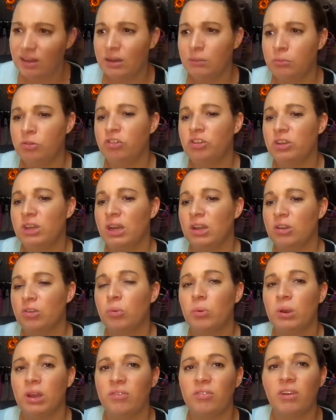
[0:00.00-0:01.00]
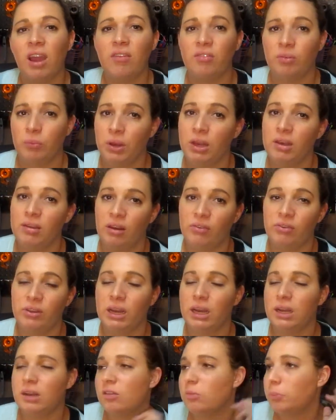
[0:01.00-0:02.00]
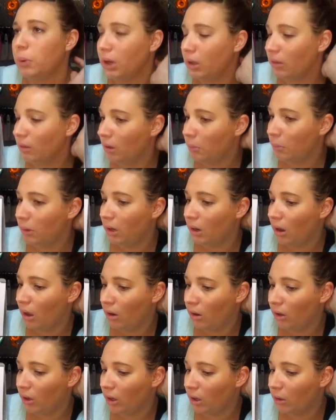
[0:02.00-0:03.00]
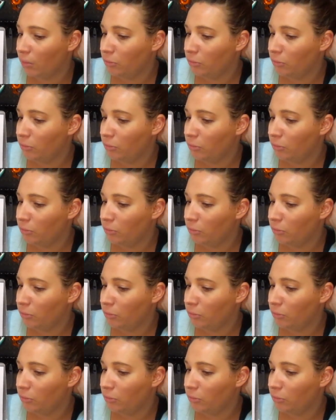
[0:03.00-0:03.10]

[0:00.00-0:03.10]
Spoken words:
time she had $25, and we definitely had to spend a little bit on her